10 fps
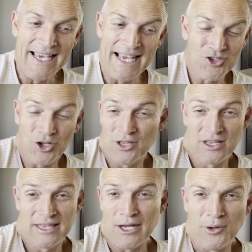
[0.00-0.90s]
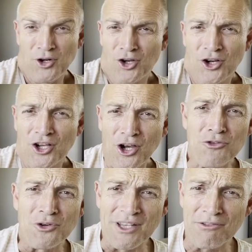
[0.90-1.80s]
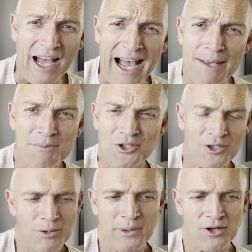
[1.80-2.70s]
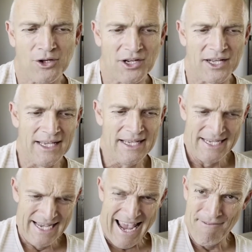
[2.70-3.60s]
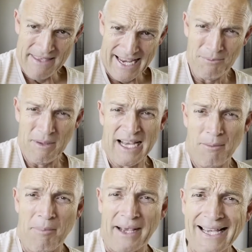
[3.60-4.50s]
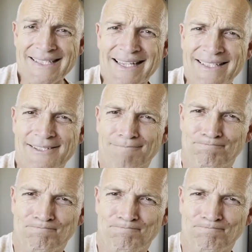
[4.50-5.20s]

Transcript: It's not that we're not going to go through tough times, not that we're not going to have the enemy come up against us.